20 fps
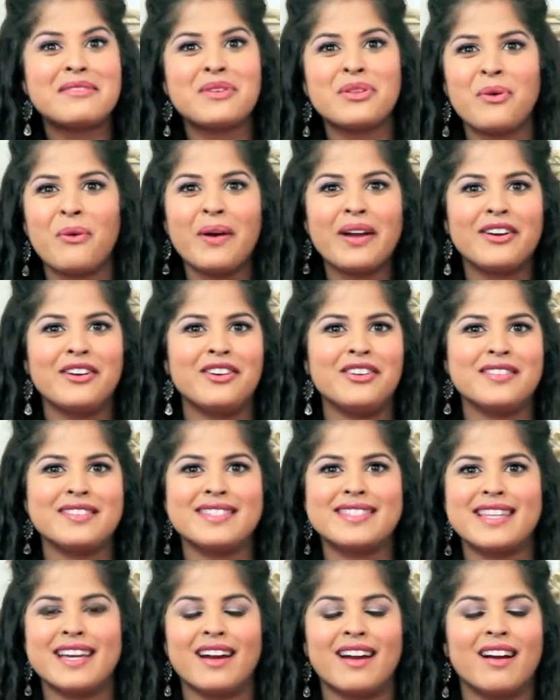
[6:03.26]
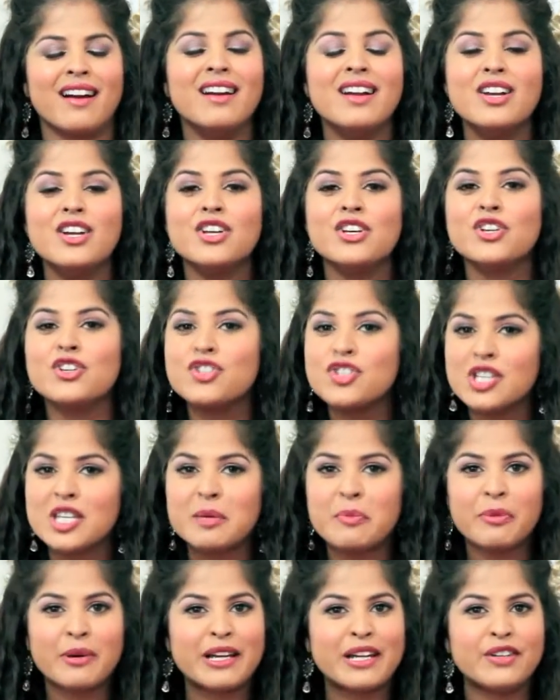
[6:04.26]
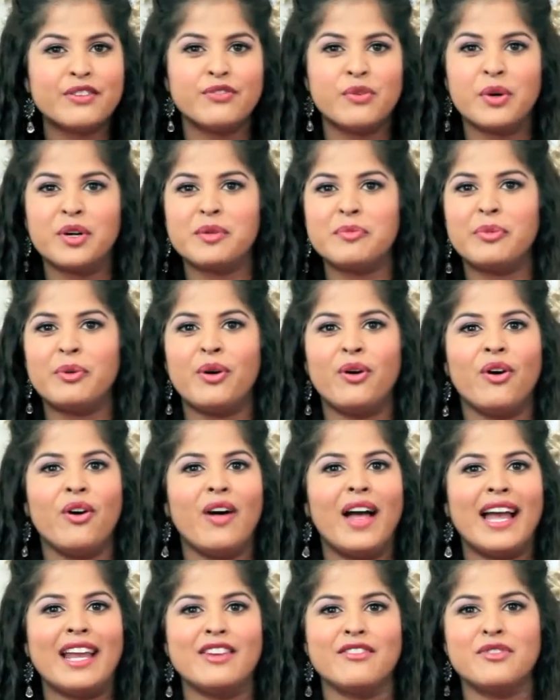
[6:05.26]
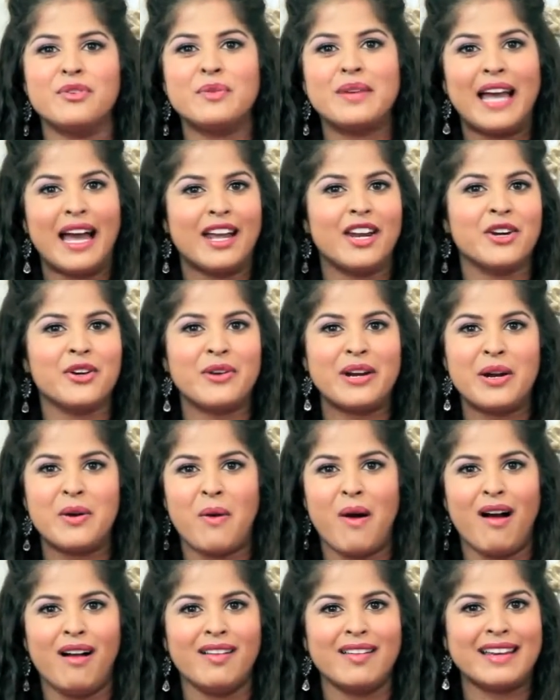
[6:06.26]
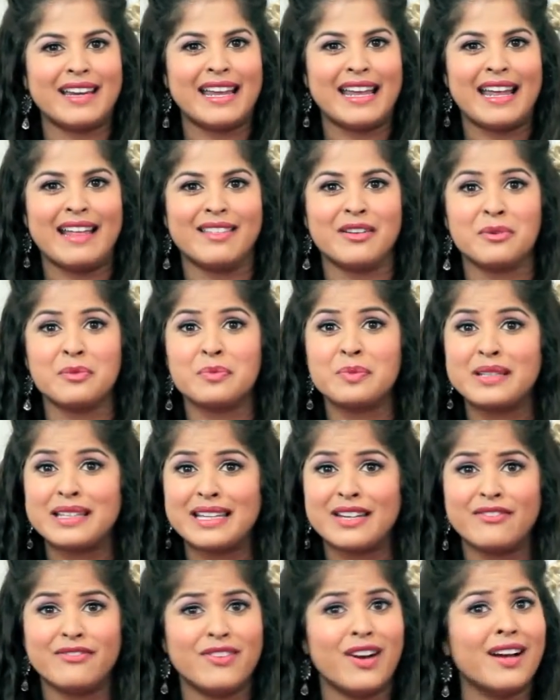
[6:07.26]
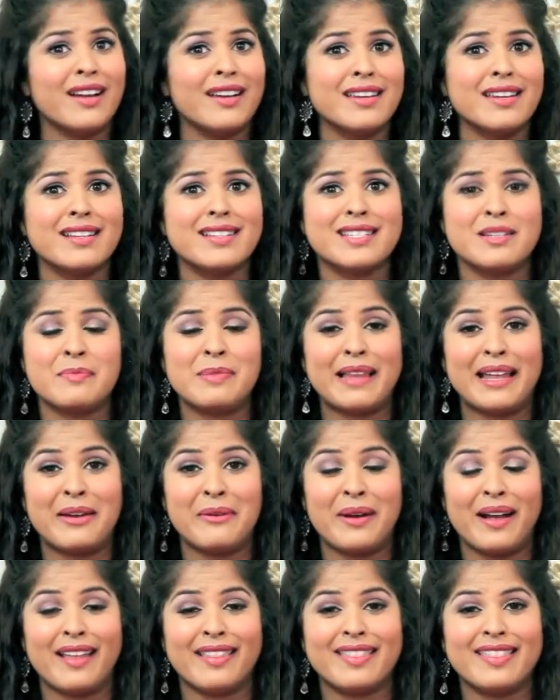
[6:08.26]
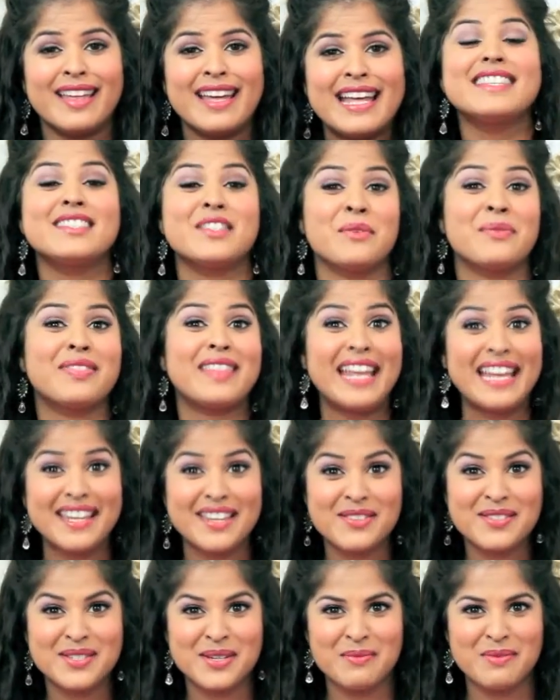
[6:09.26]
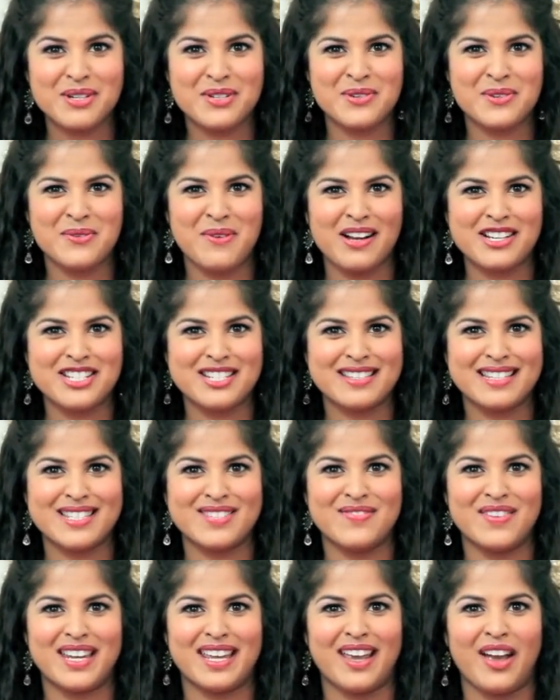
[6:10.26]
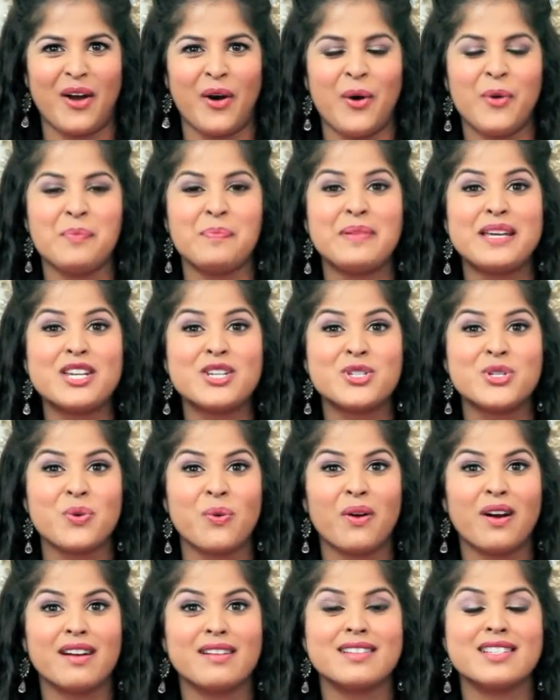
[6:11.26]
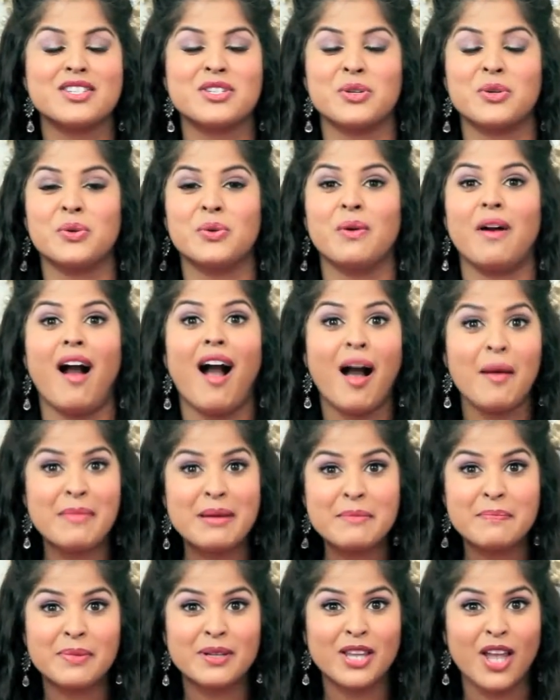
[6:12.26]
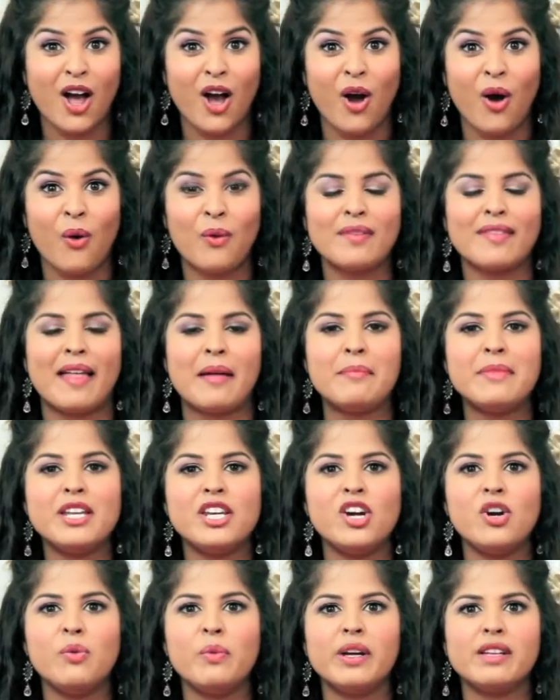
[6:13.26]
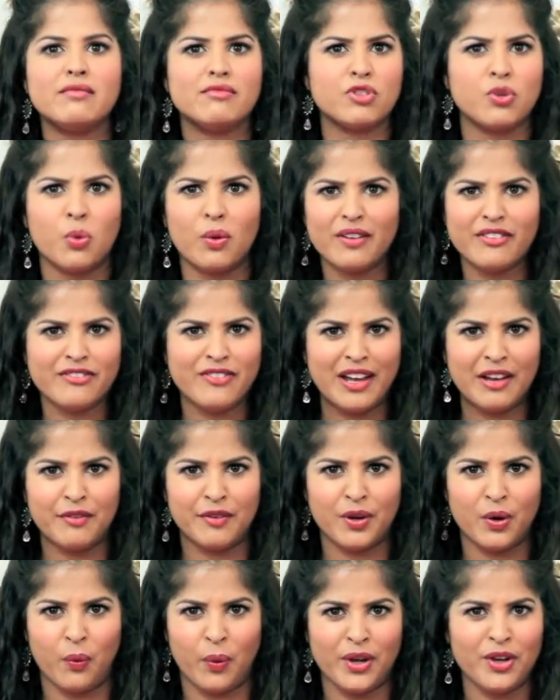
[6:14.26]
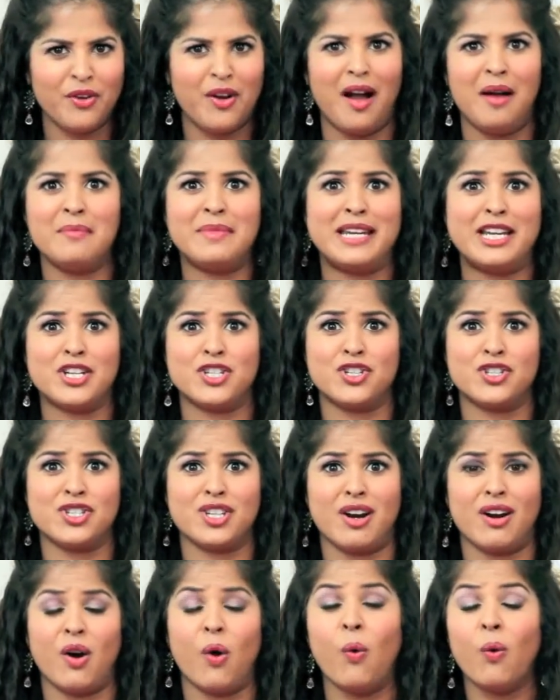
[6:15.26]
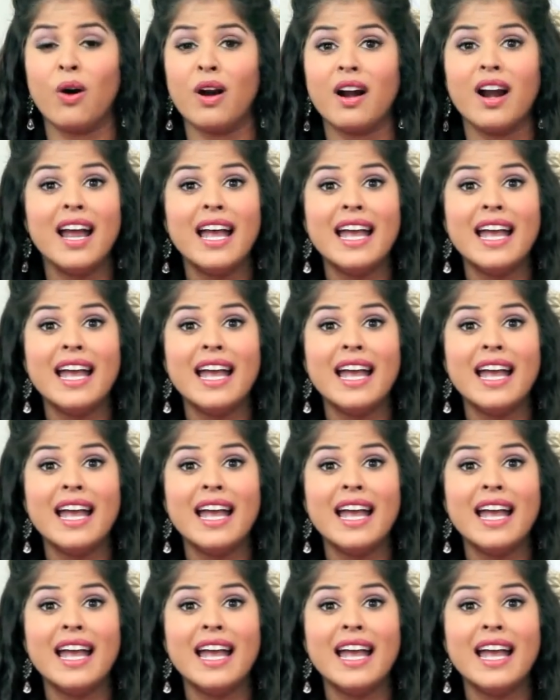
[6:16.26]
with oils. They're usually pretty affordable, and if you get a great quality, they're really fun to play with. So thank you so much for watching this video. Be sure to comment below. Let me know what your favorite oil combinations are, or